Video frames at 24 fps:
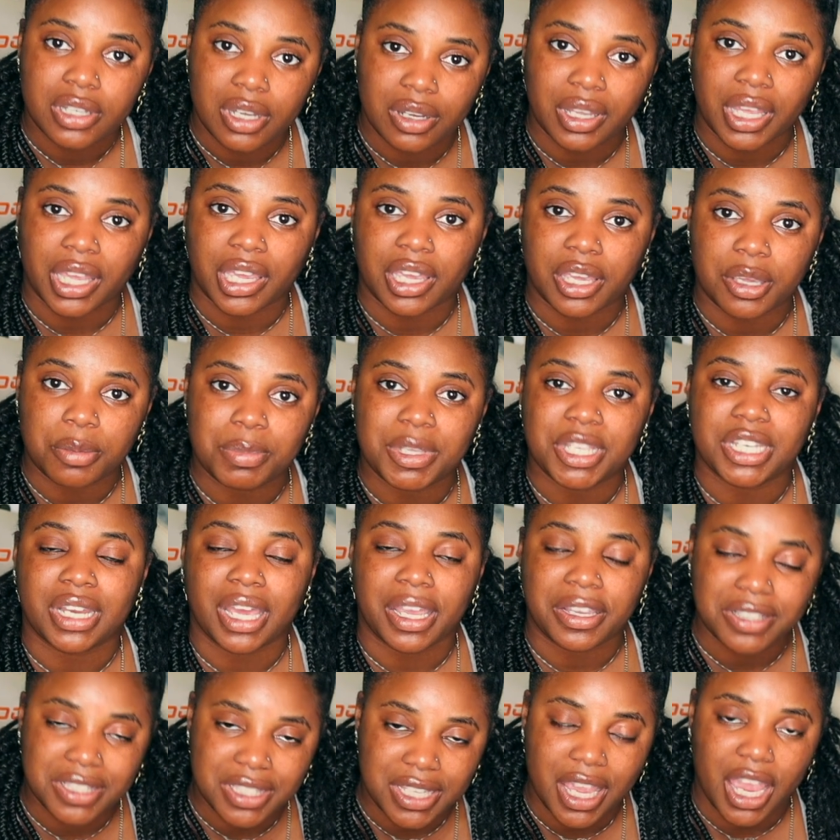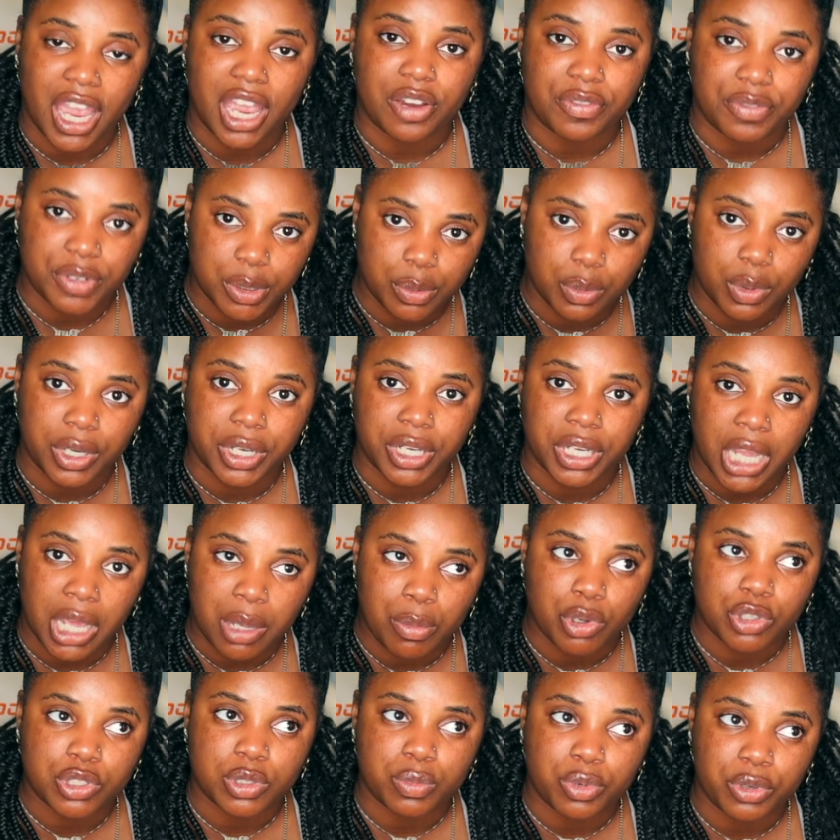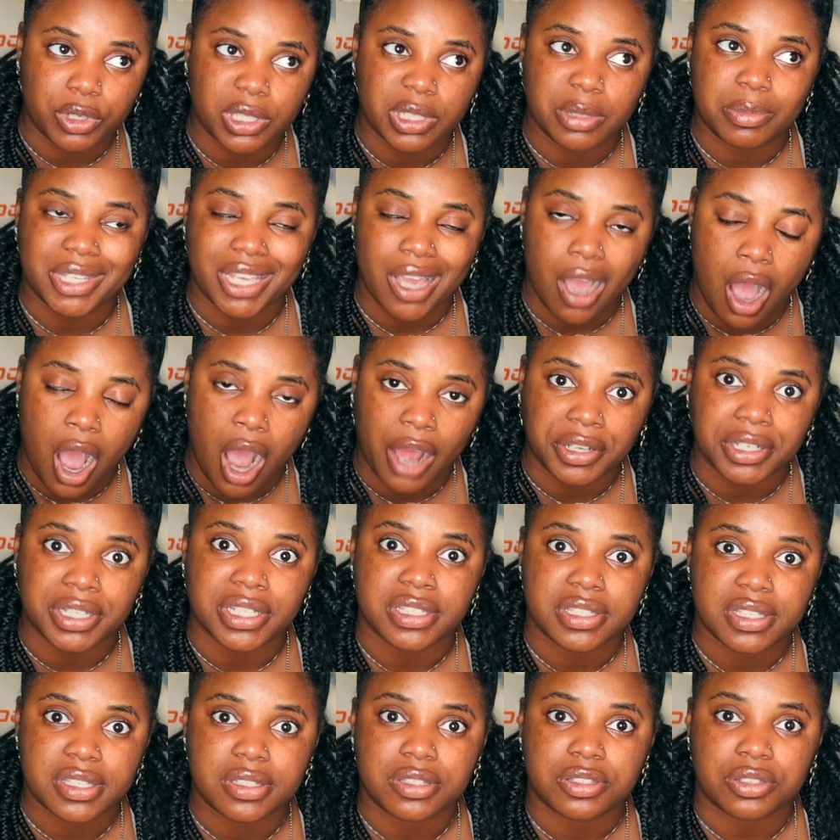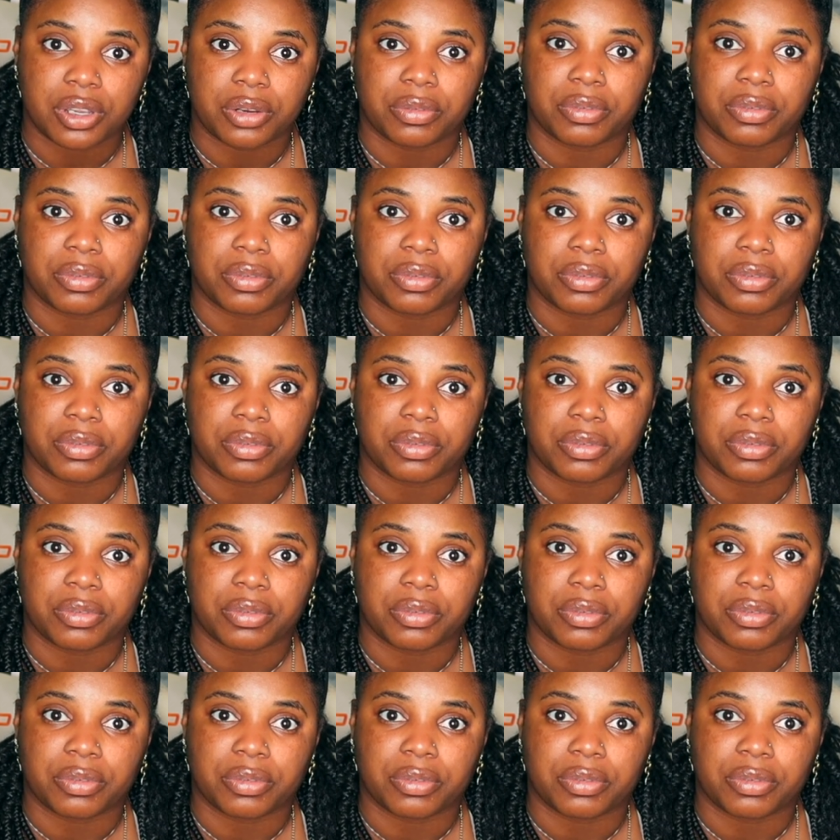Okay, be nice to everyone, and most importantly, be honest.